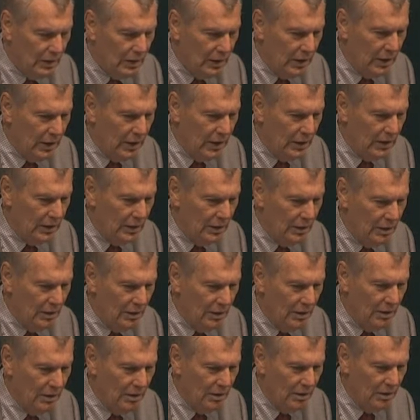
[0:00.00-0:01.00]
And
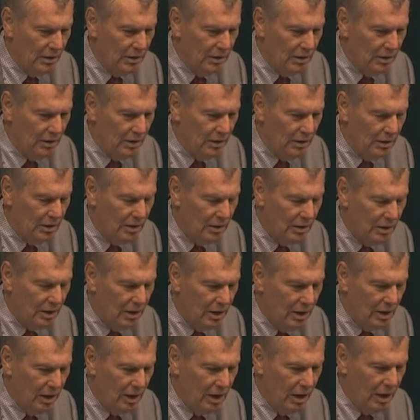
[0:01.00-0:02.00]
uh,
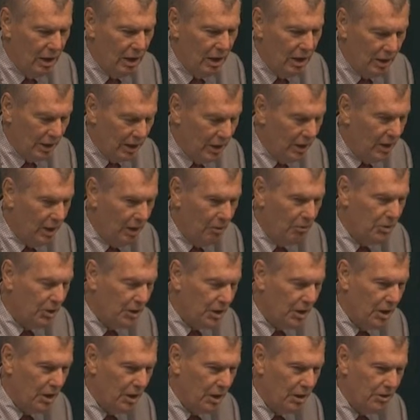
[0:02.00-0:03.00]
again, I was
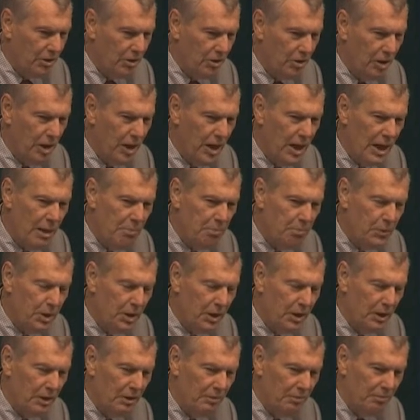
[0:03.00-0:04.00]
kind of trapped.
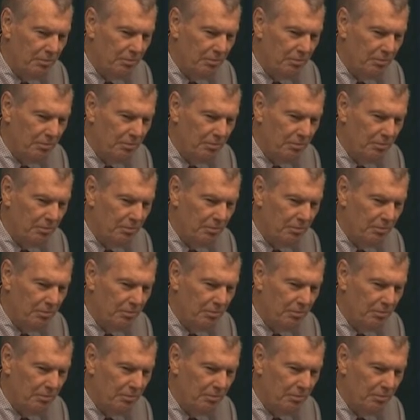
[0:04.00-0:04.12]
Uh,